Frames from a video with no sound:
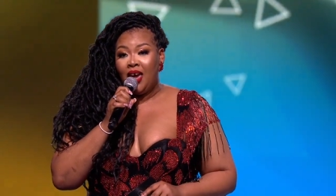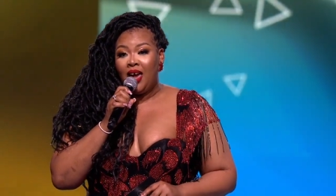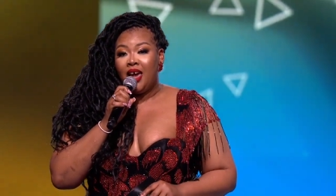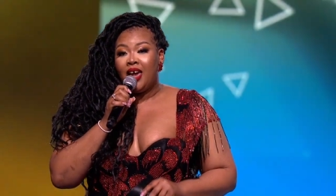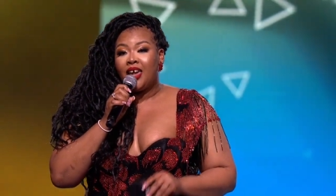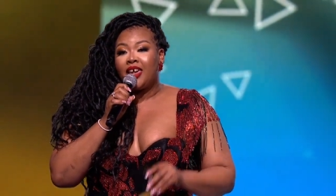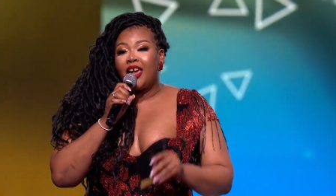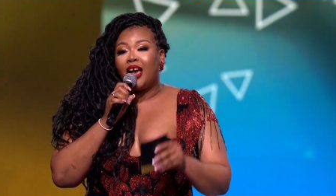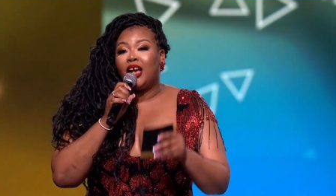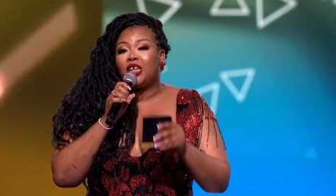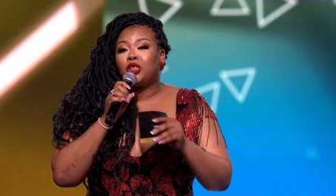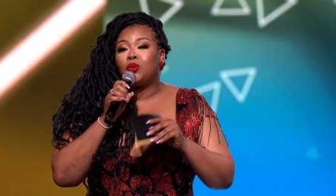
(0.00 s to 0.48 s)

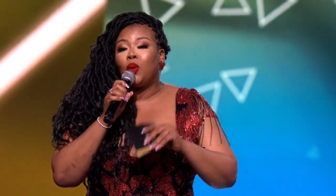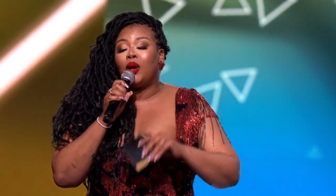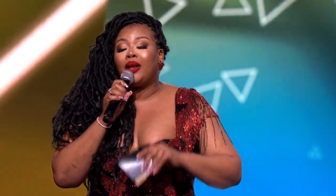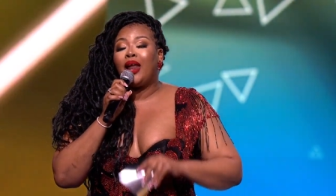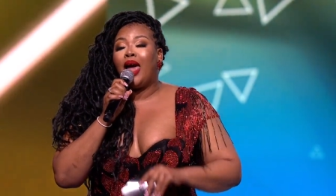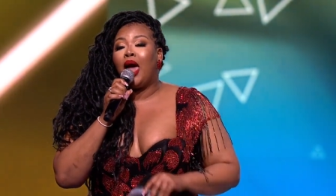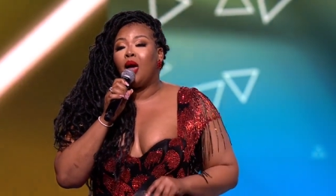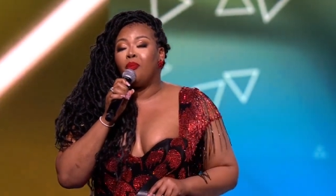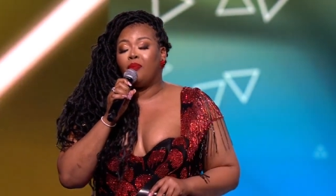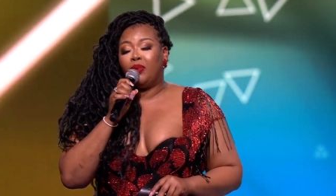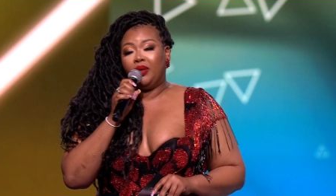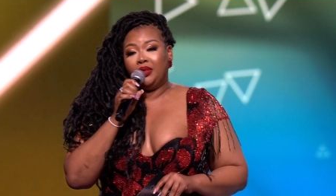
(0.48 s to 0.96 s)
Here's what
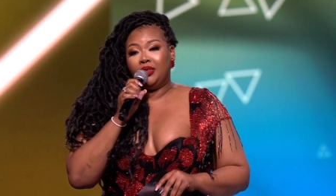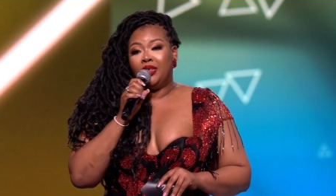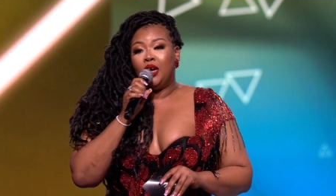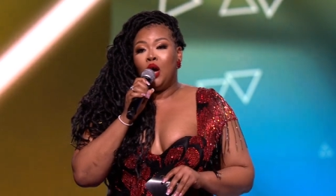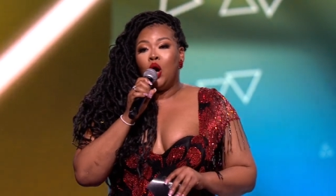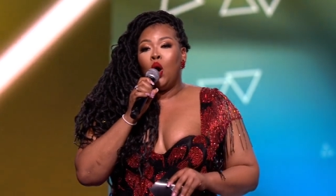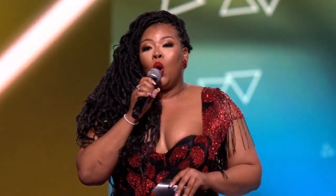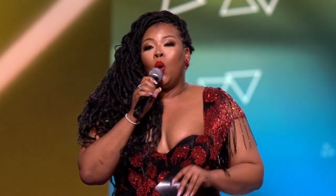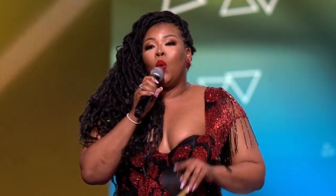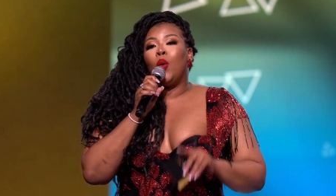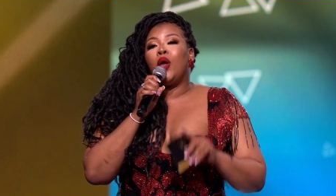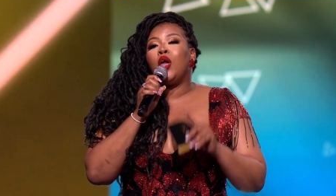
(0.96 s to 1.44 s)
happened.
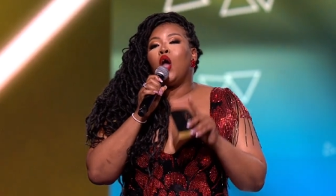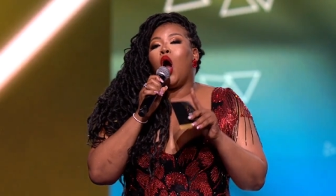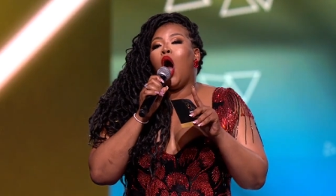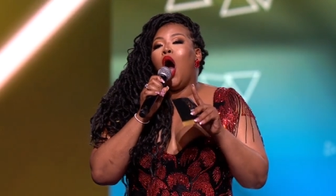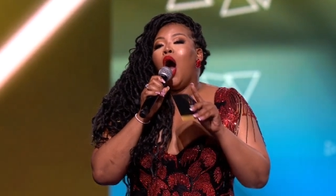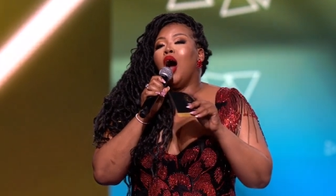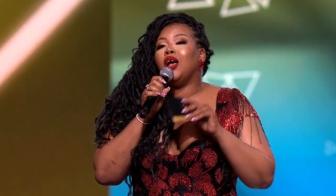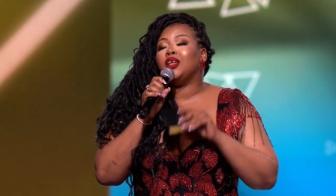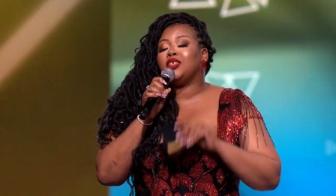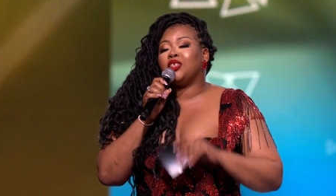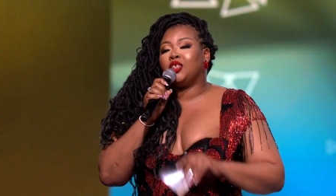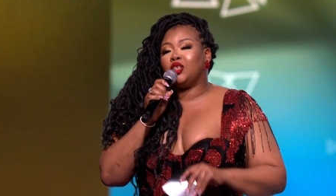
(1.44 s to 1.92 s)
We
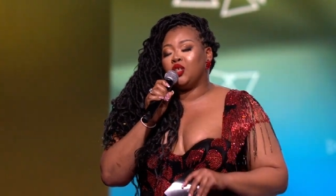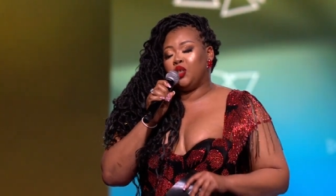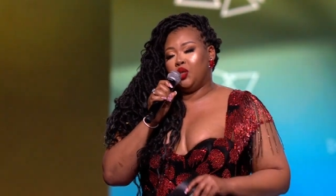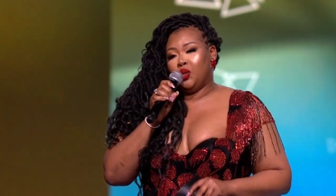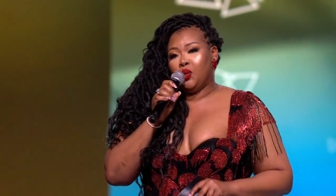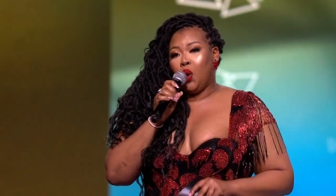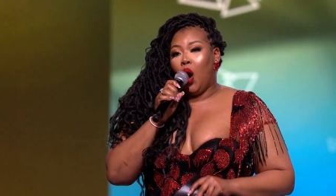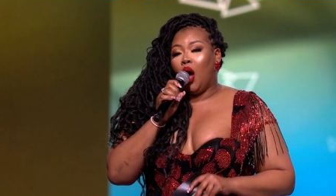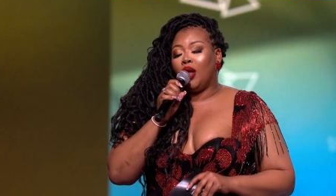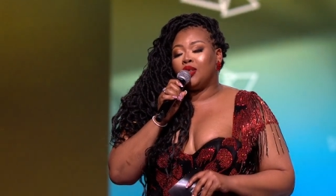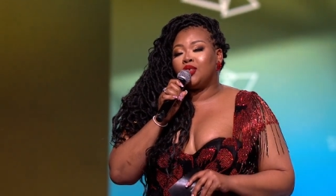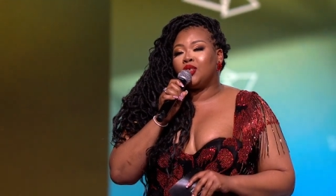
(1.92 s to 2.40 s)
asked
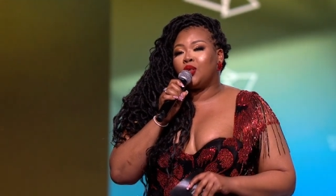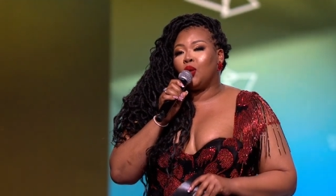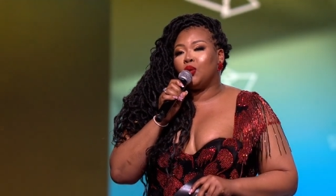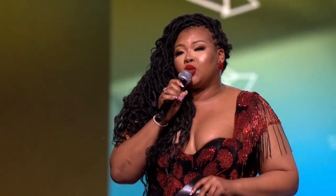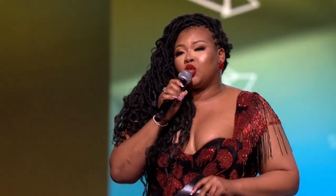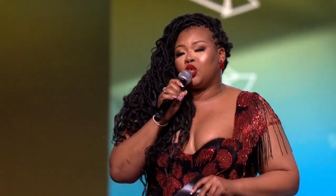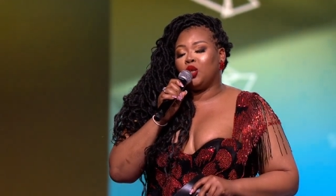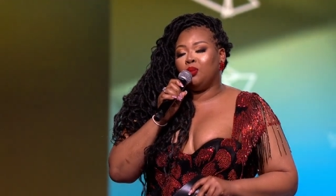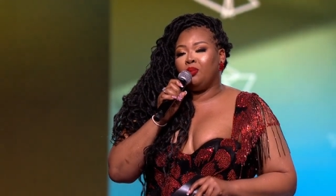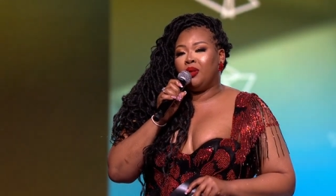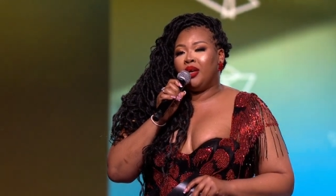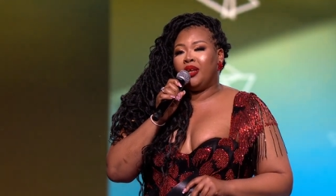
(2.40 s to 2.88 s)
you on
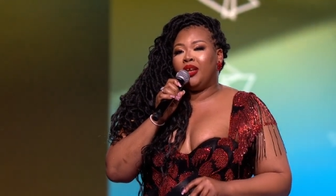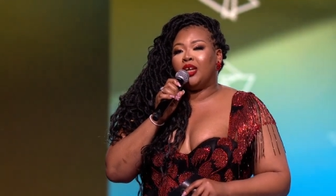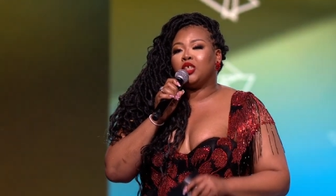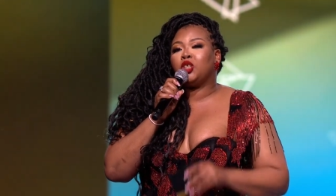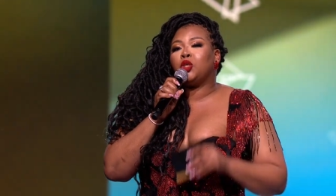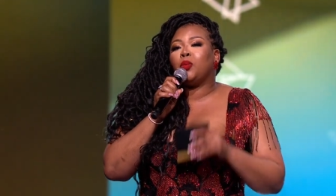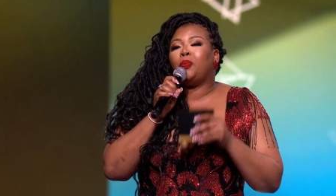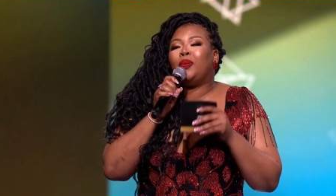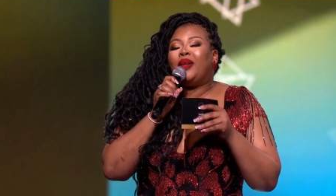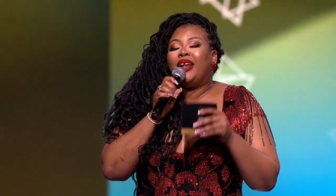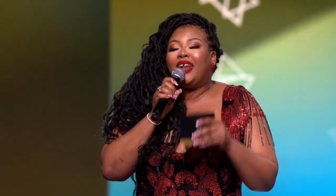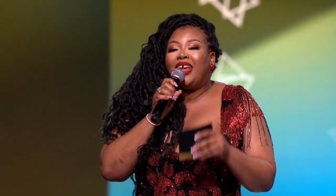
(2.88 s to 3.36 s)
social media
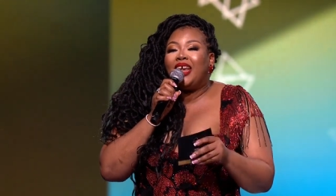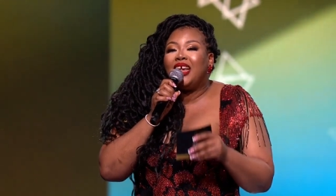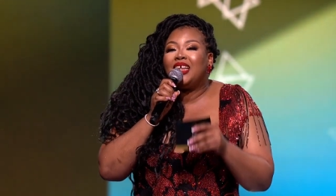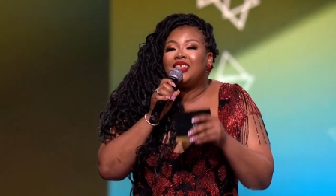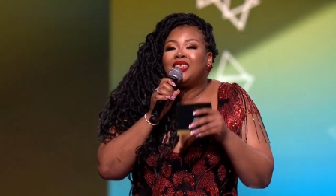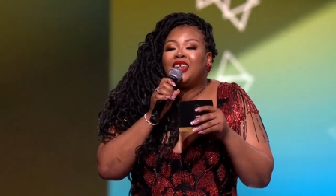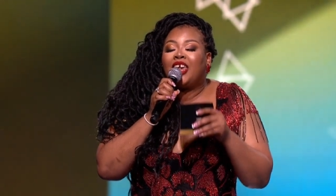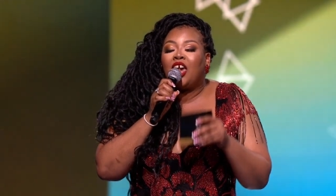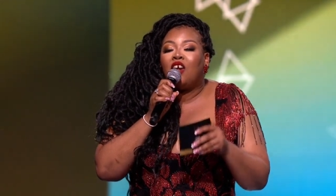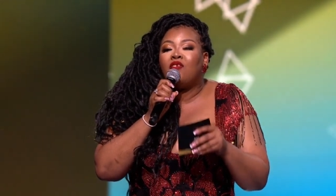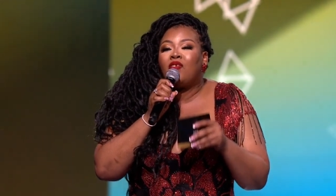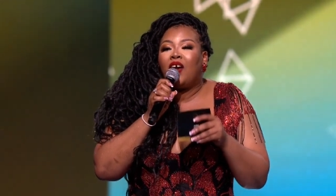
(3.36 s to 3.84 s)
to please
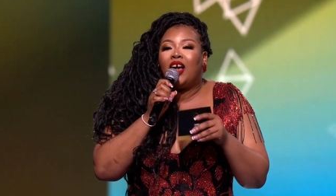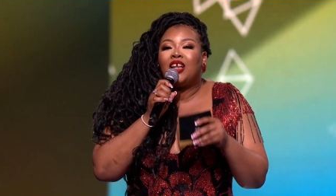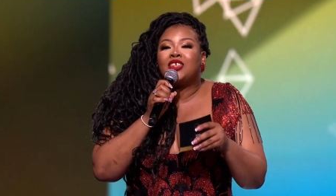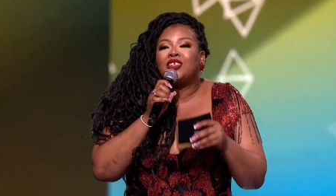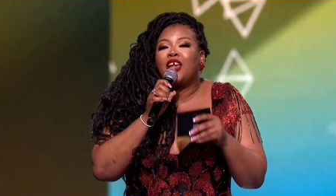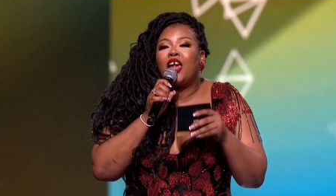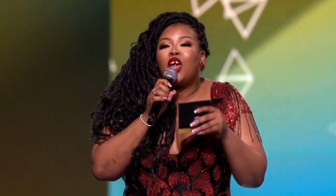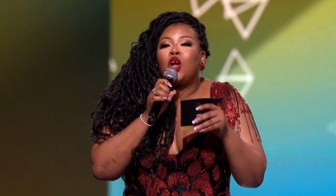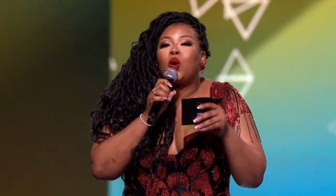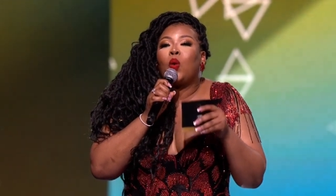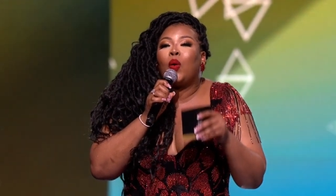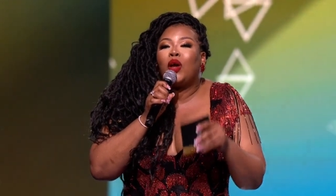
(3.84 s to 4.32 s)
give us
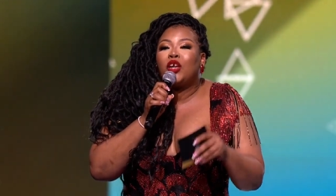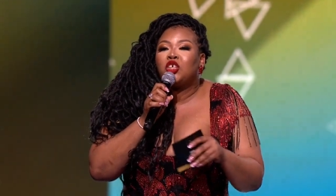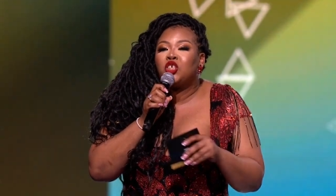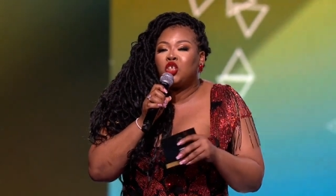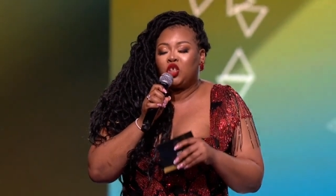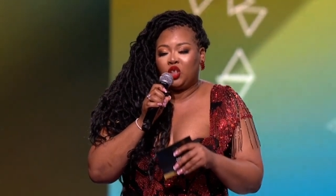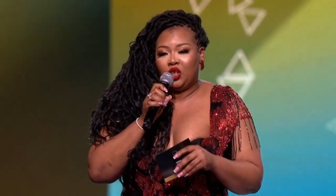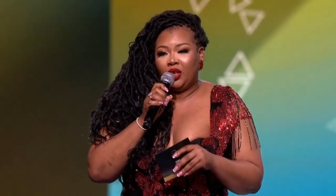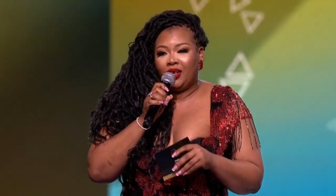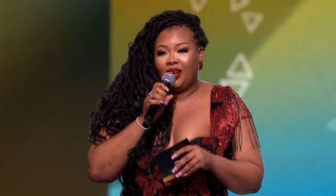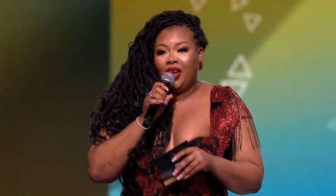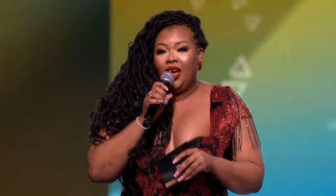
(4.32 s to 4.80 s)
a
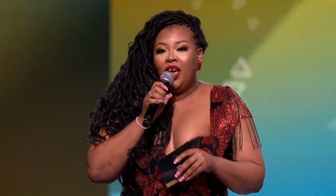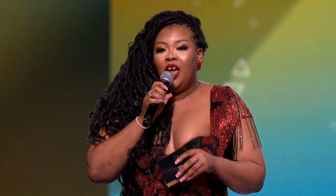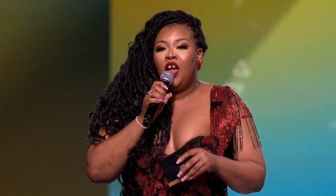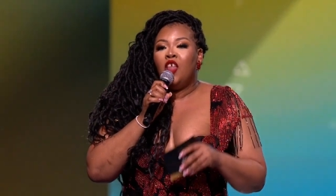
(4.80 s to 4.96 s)
question